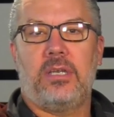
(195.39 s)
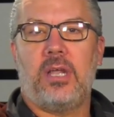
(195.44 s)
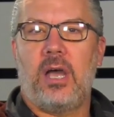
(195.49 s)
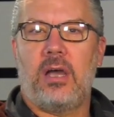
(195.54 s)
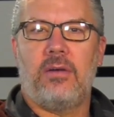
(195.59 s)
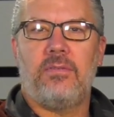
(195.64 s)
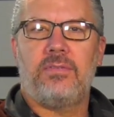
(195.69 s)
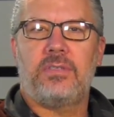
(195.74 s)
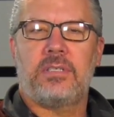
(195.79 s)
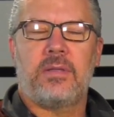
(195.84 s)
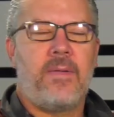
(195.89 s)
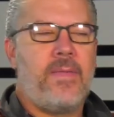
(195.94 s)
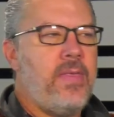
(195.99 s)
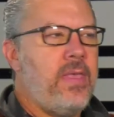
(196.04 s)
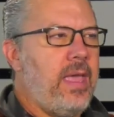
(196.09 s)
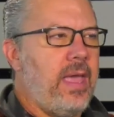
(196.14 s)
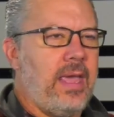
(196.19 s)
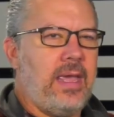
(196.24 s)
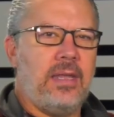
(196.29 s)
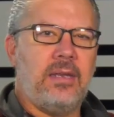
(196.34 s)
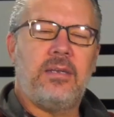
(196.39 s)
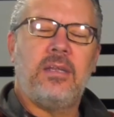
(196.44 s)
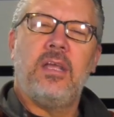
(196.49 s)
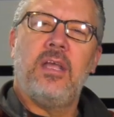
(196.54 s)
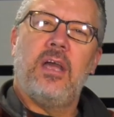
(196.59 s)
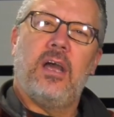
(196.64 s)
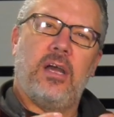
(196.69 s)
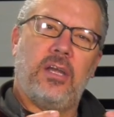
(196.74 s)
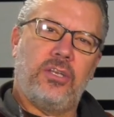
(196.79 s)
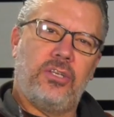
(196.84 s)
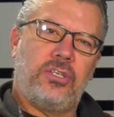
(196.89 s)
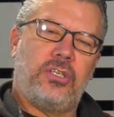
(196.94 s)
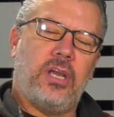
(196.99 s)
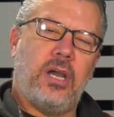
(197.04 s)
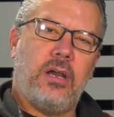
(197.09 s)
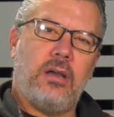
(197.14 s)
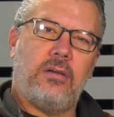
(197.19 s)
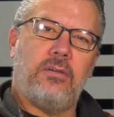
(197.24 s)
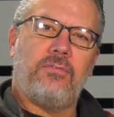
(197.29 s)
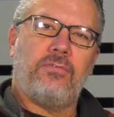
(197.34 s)
doves, and a
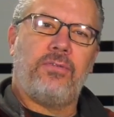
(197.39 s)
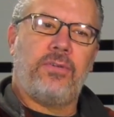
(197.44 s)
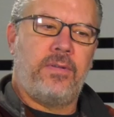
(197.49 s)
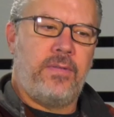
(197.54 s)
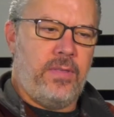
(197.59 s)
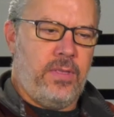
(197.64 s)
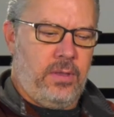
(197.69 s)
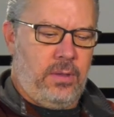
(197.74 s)
dove